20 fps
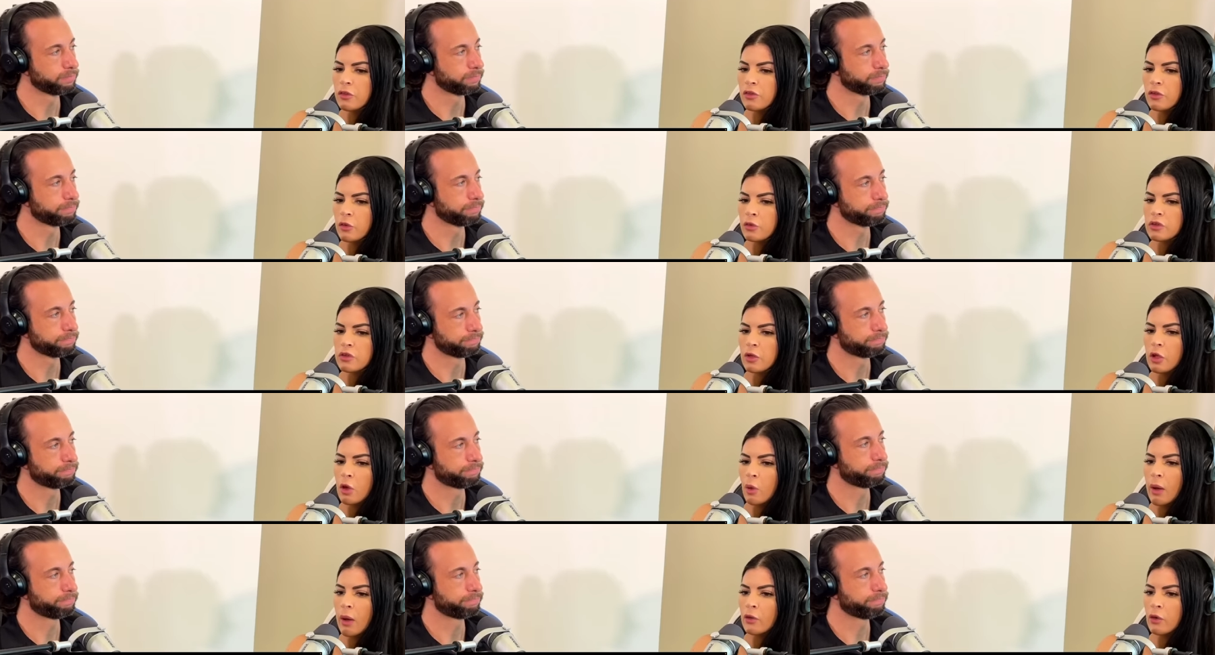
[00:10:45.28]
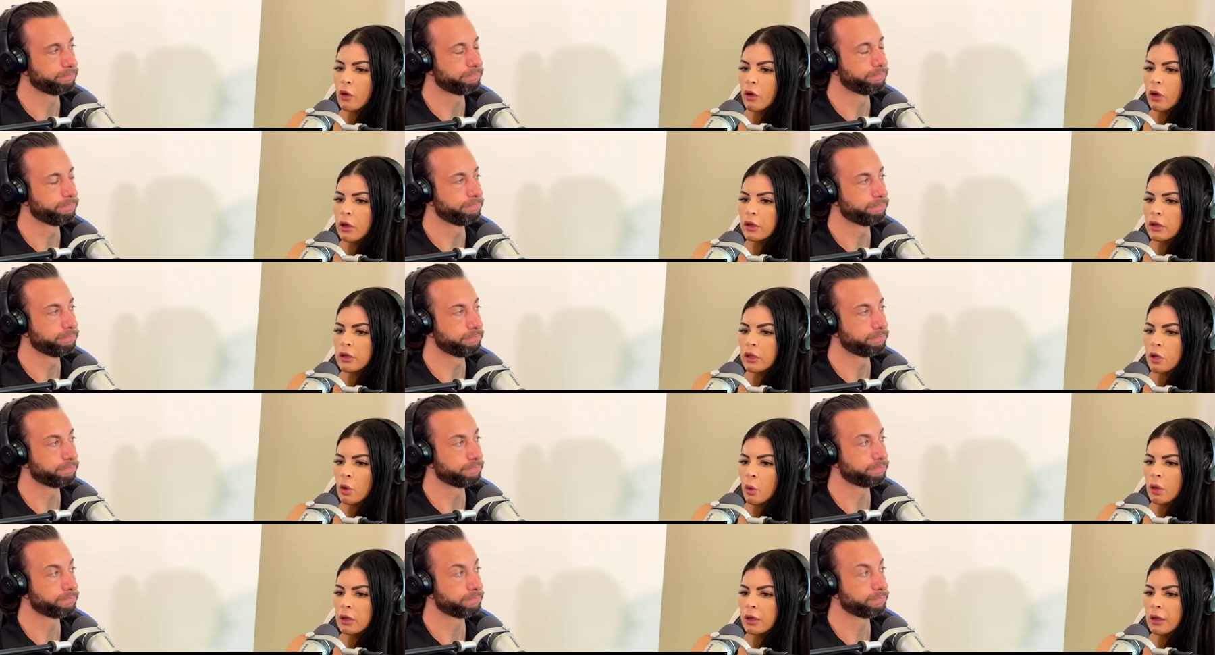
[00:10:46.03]
Speaker 1: So to go out
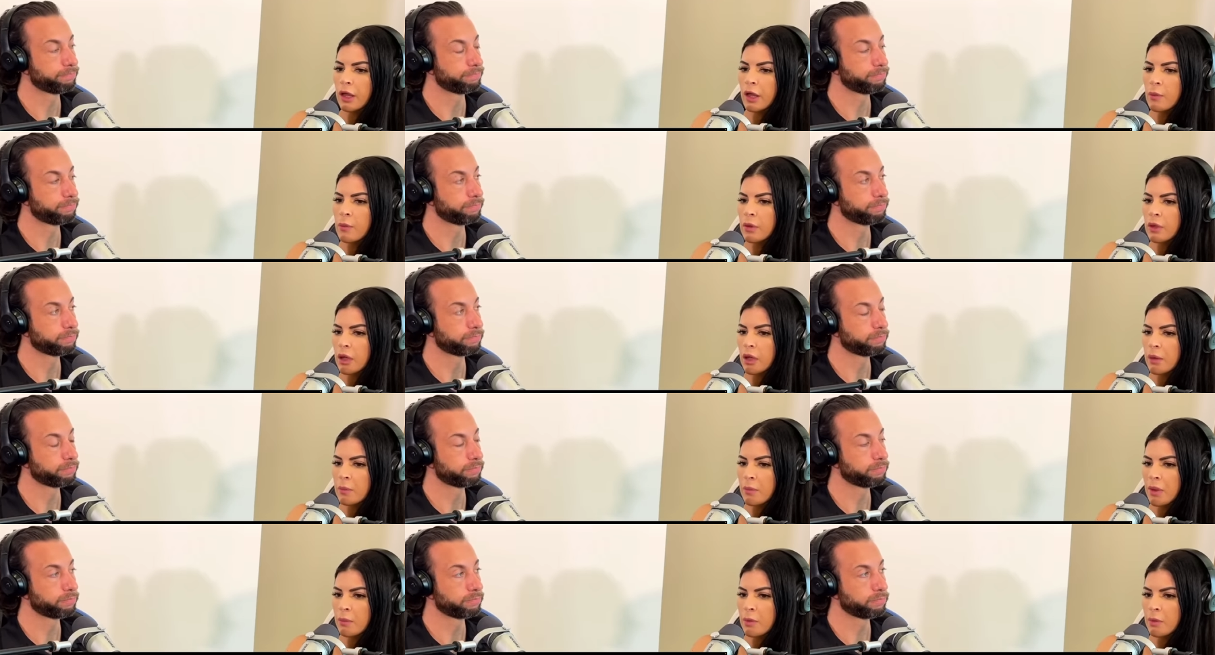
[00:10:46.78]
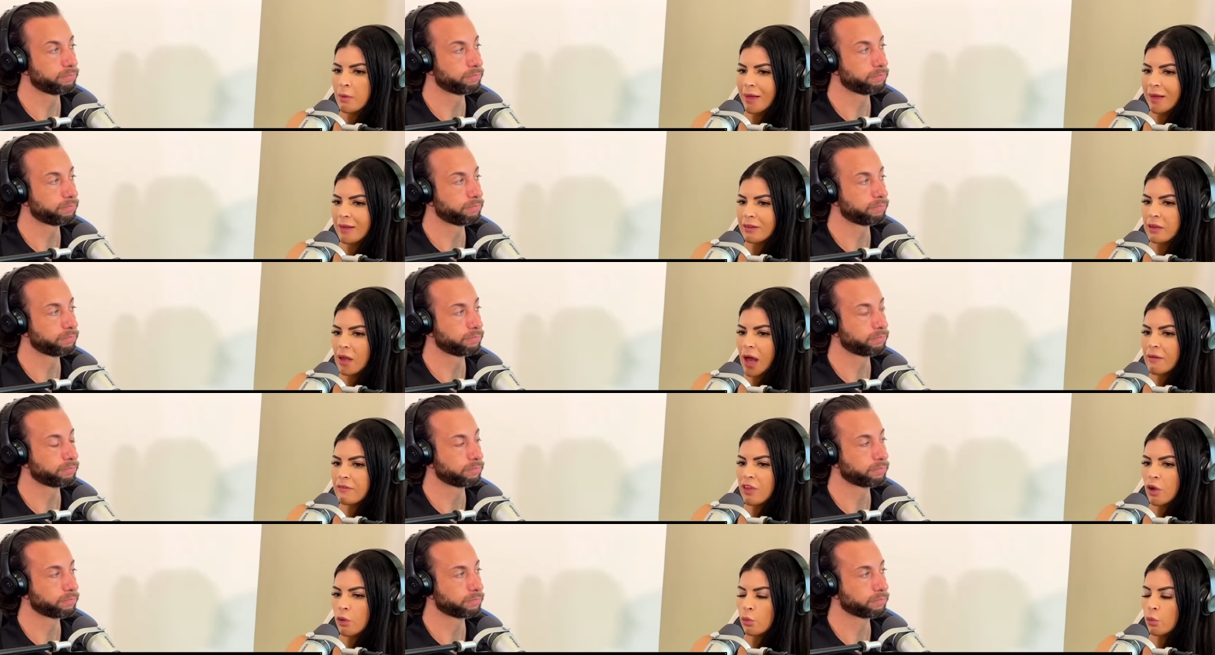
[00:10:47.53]
on, you know, a limb and, and maybe like
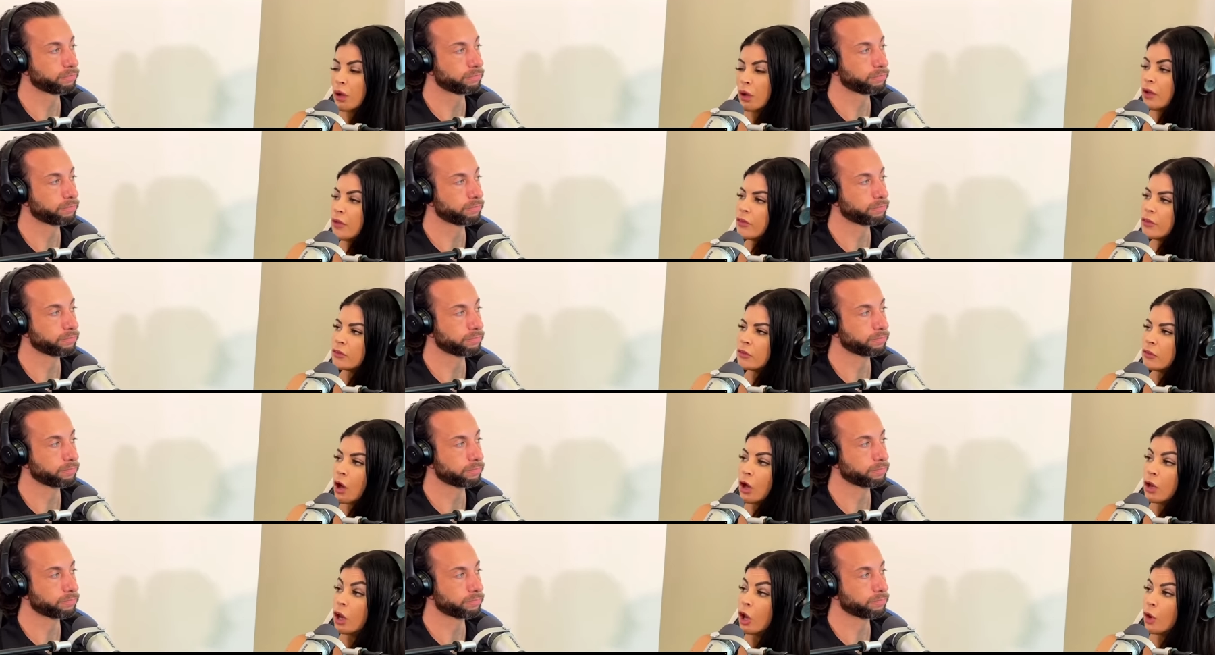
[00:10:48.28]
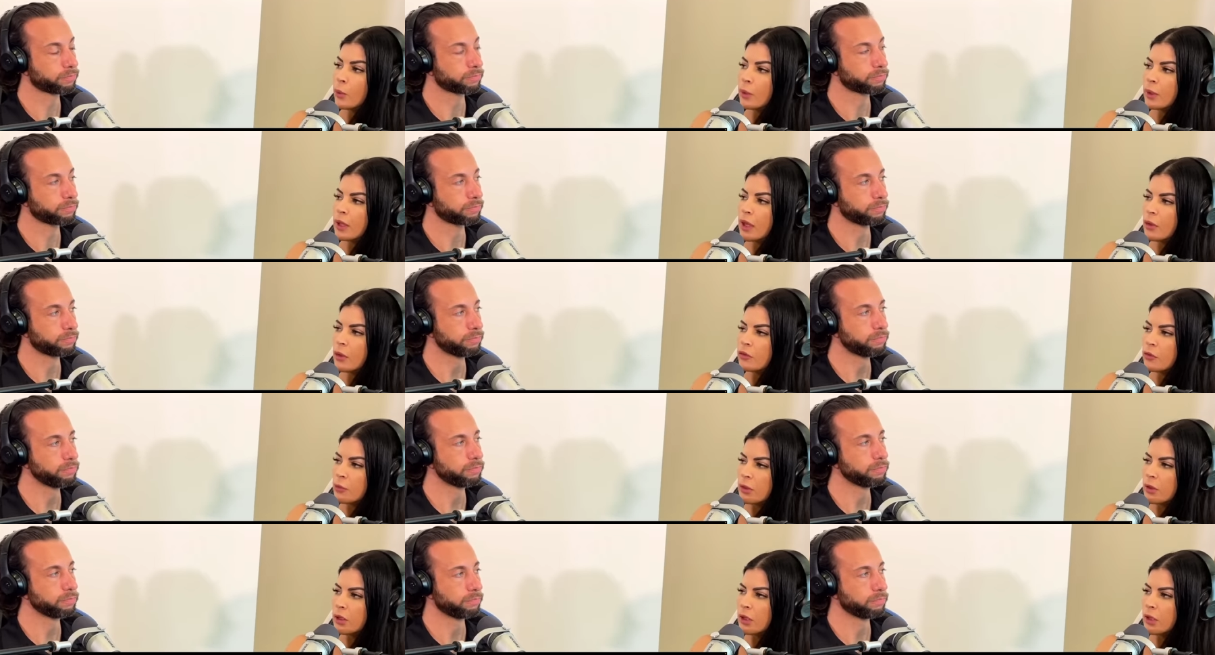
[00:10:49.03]
to have that risk of not knowing
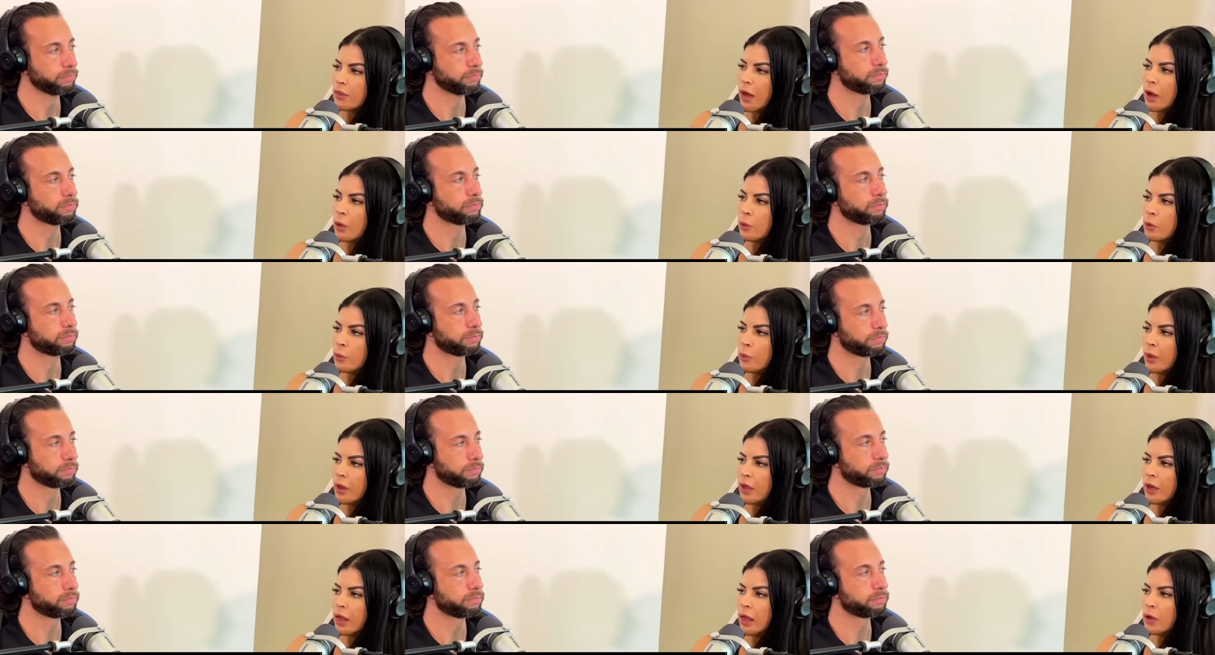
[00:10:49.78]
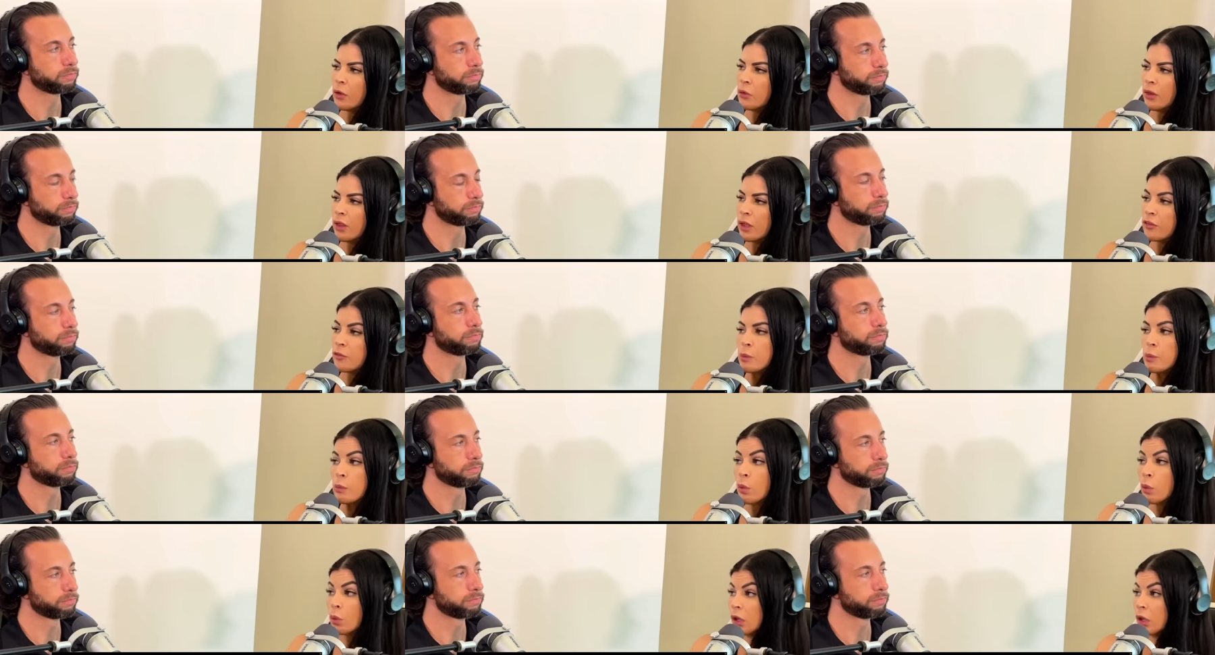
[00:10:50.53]
how something like that would pan out, like
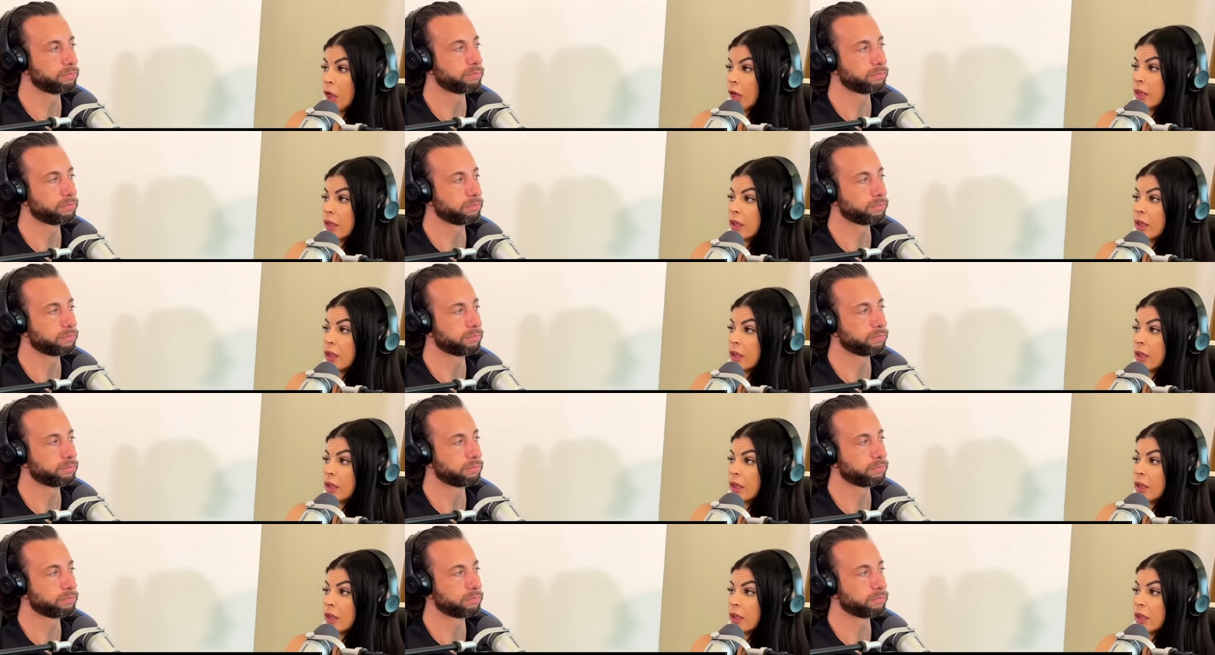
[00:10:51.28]
if people would